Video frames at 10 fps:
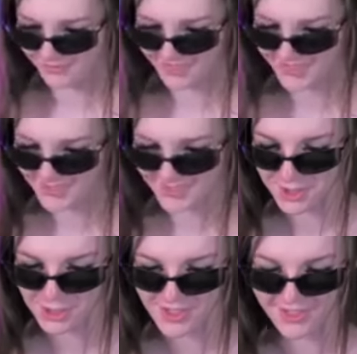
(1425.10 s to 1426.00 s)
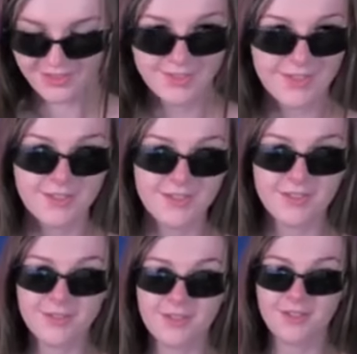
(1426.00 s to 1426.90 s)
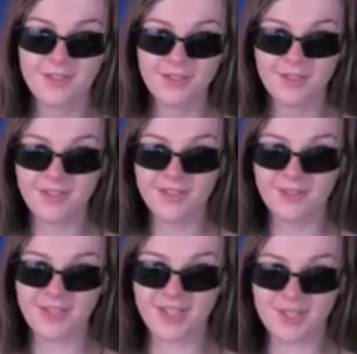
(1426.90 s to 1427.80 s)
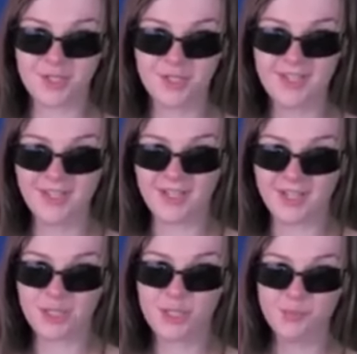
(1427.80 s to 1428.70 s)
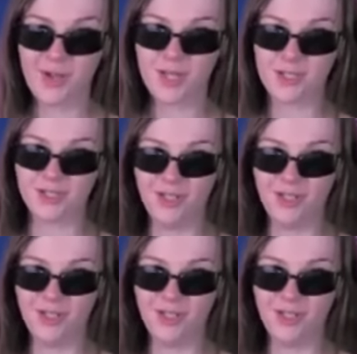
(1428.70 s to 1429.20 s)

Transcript: I can't see shit. Like a like a special